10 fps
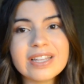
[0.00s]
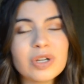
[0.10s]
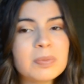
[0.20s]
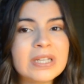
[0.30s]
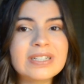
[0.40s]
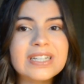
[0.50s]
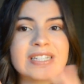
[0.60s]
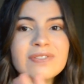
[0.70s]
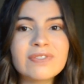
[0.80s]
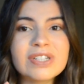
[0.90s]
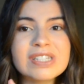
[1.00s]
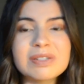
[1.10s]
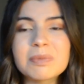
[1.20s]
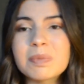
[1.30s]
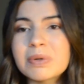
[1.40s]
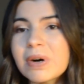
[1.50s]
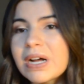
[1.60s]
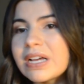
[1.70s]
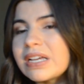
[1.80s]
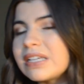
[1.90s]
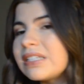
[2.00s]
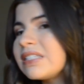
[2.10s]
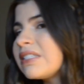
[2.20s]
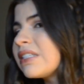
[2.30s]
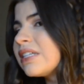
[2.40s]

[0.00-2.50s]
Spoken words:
That'll be a nice fun surprise.